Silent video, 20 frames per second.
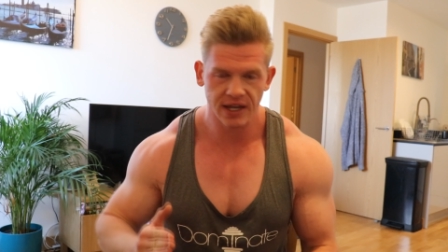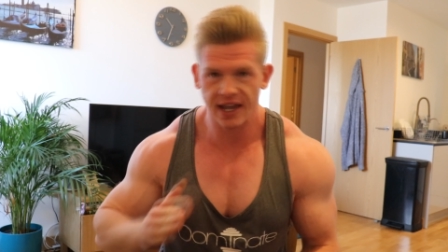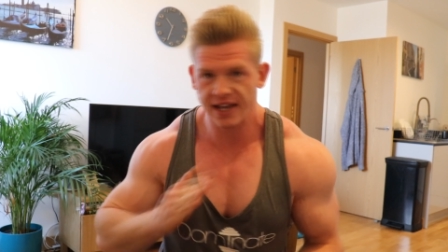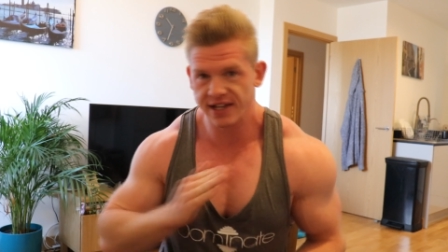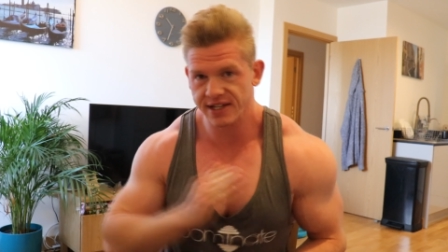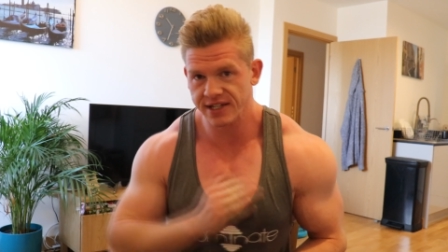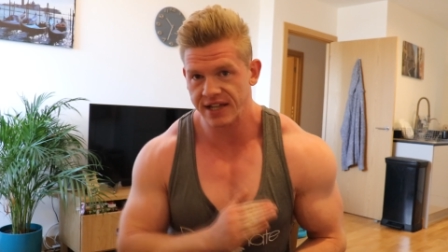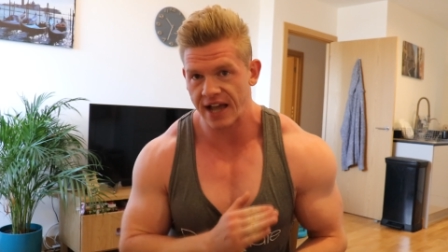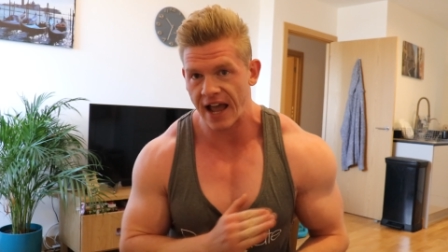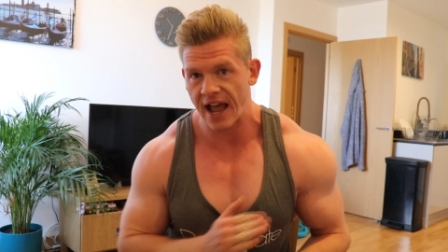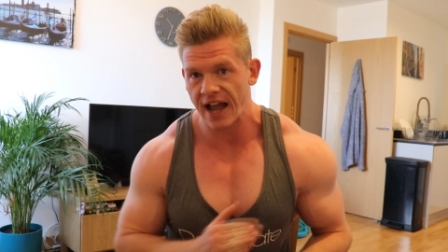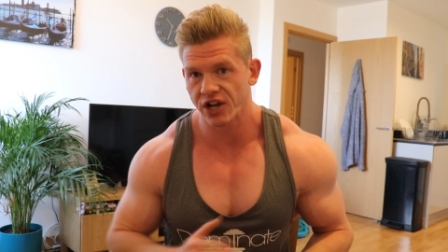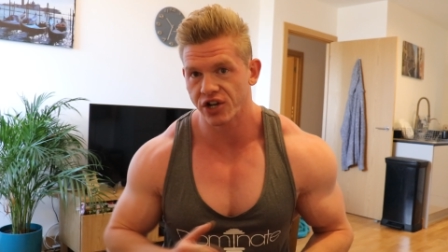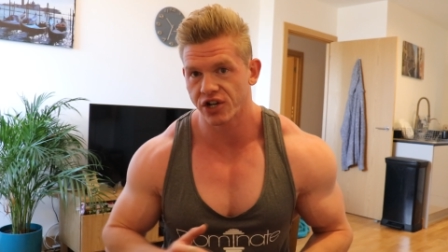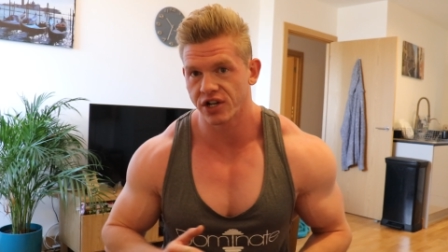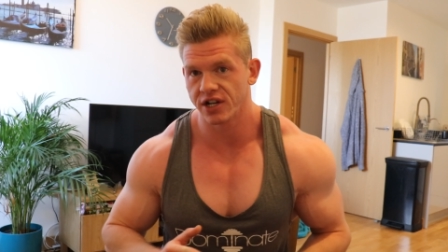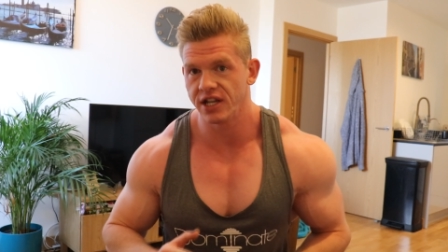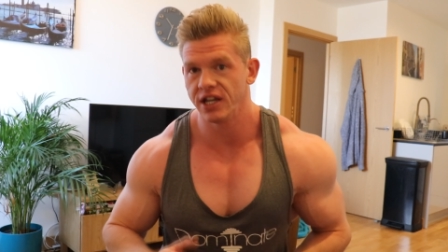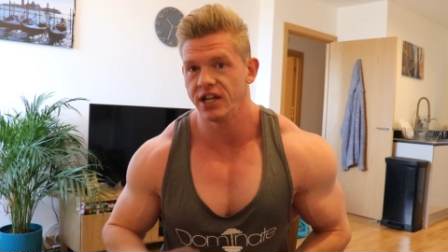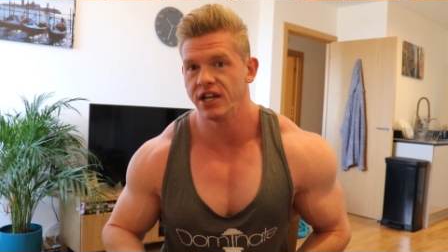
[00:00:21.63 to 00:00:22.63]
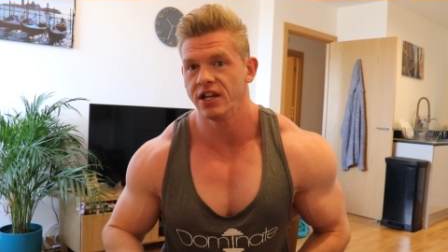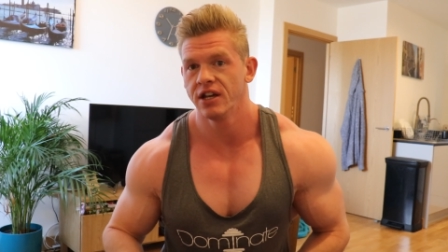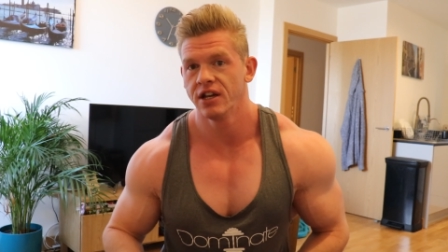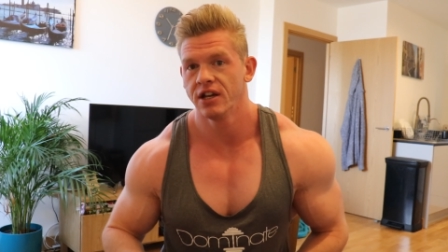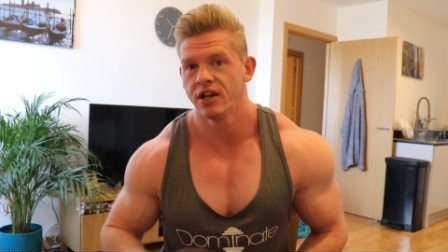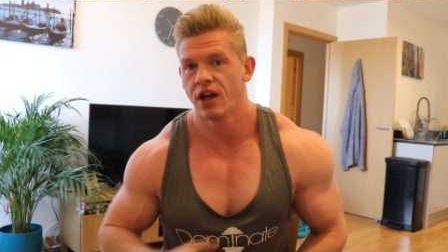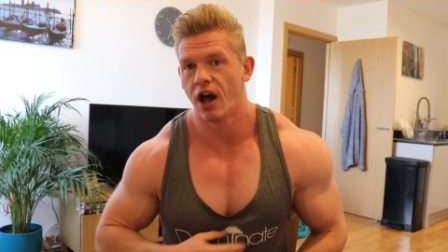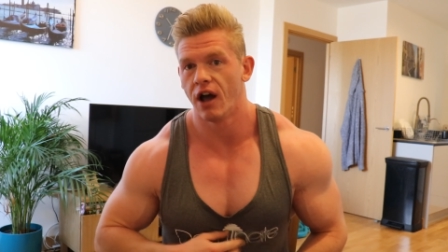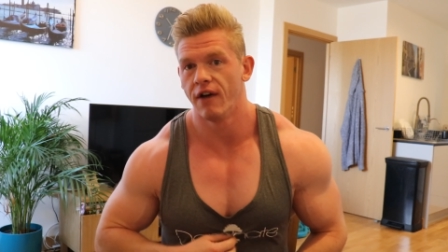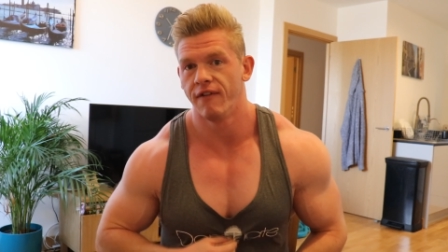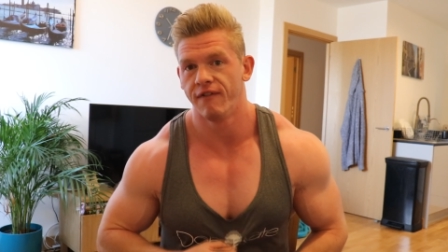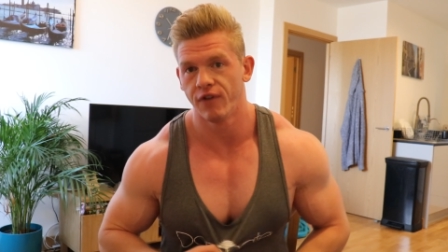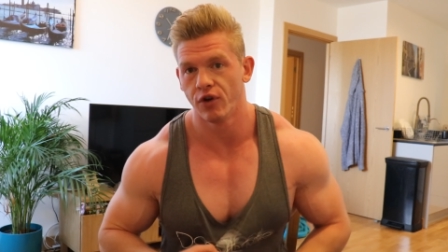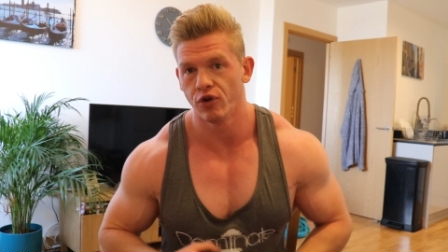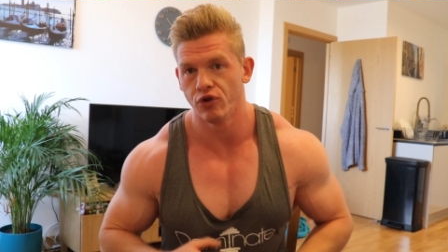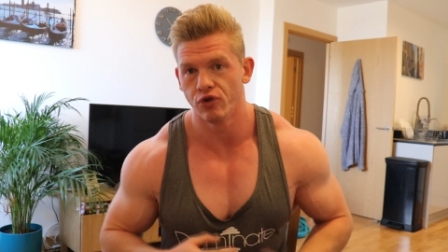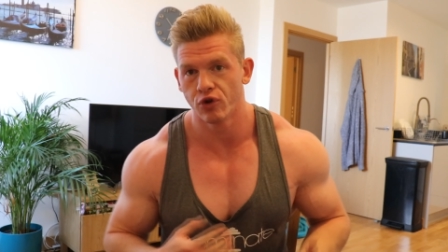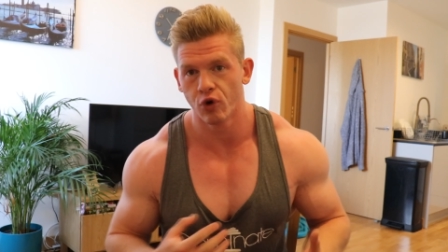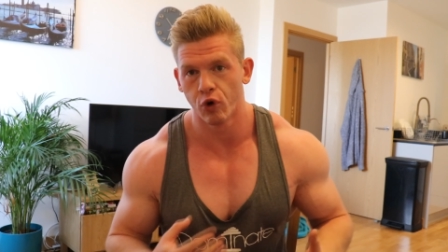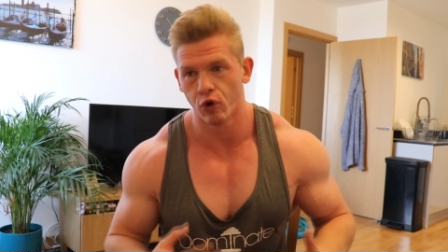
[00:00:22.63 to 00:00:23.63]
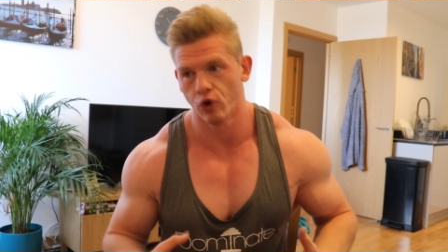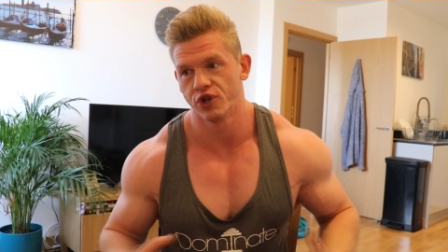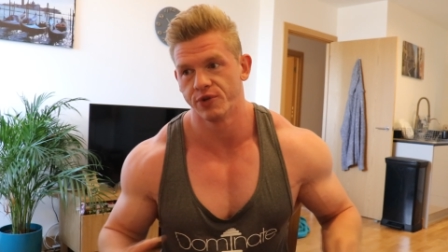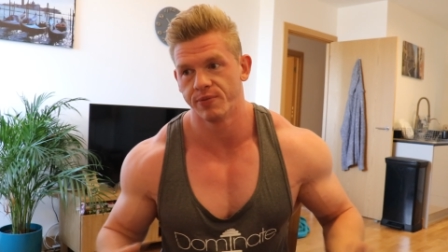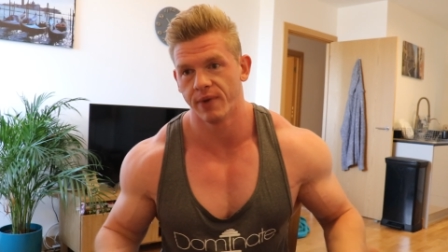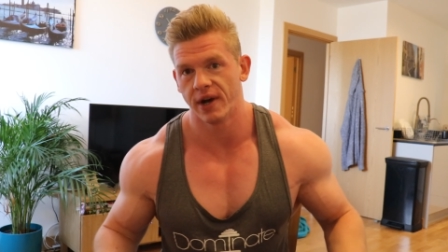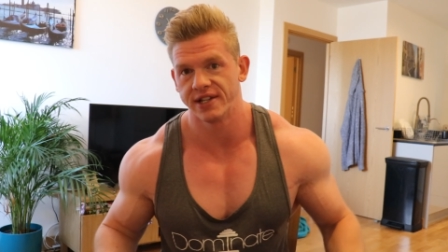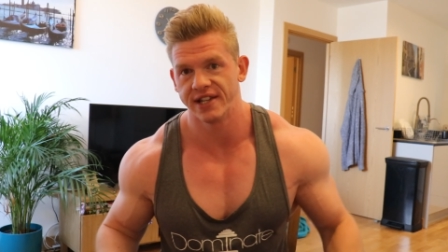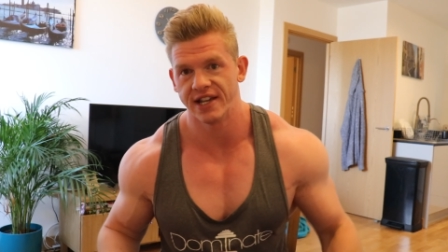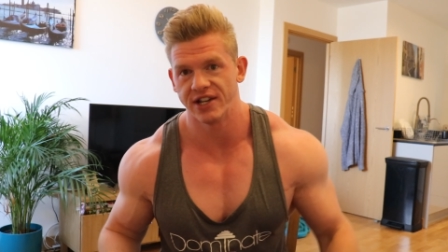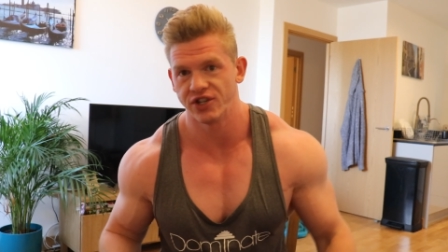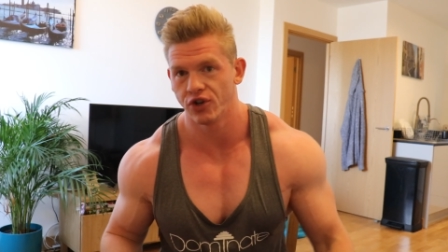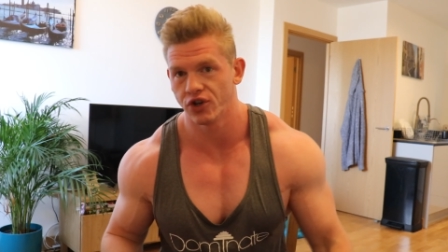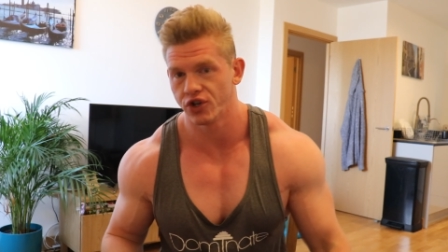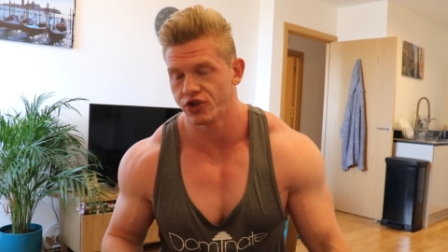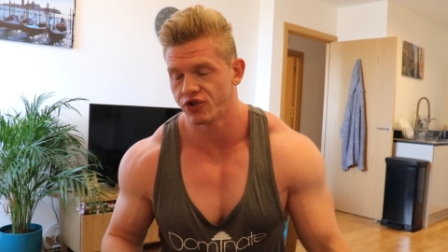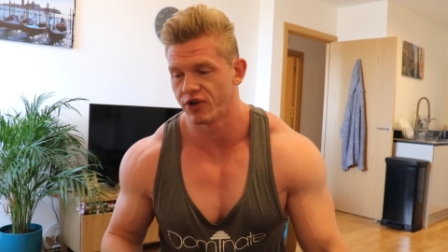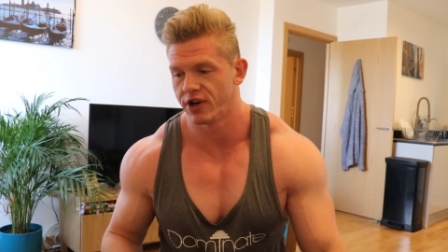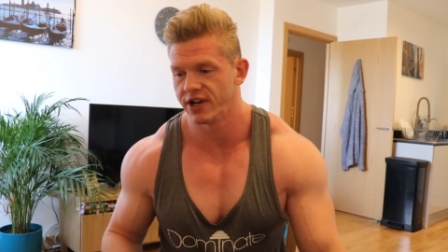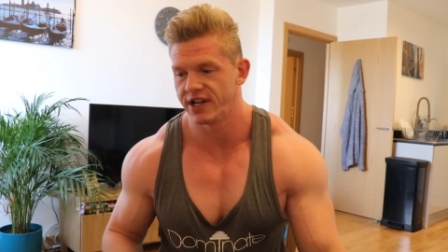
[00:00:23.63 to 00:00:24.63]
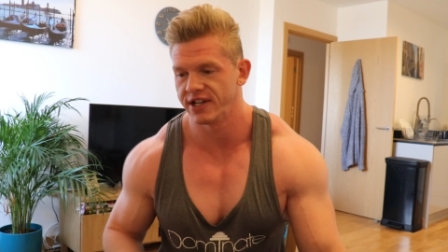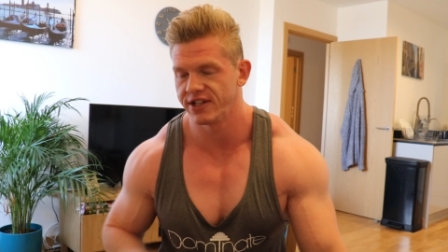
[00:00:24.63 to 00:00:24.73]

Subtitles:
isn't actually a flu caused by testosterone.